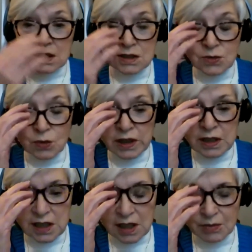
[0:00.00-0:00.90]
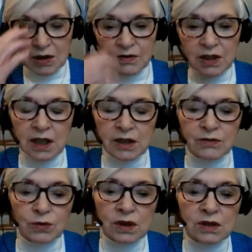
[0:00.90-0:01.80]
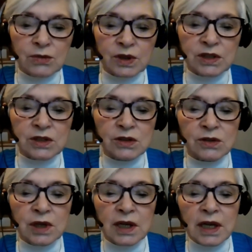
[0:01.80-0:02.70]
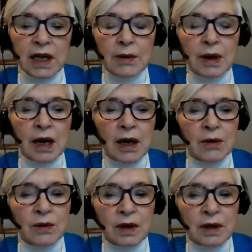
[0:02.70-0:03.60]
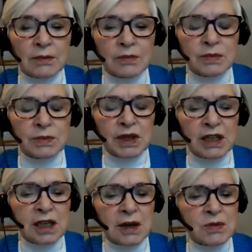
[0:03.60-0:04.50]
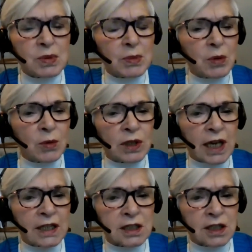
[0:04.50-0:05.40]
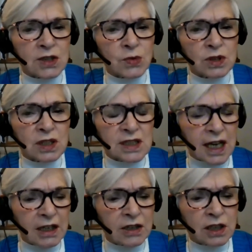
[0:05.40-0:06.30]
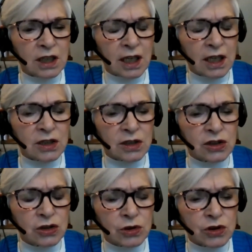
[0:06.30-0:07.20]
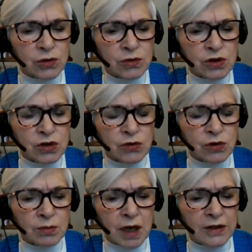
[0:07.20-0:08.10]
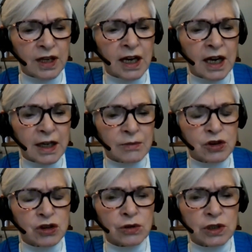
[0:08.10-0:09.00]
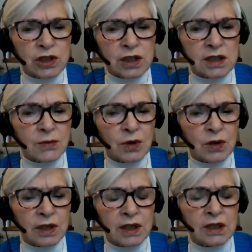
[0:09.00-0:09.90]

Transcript: just one example of the kind of work that we do. Many times people will ask us, well, does that indicate that I am Jewish? I said, well,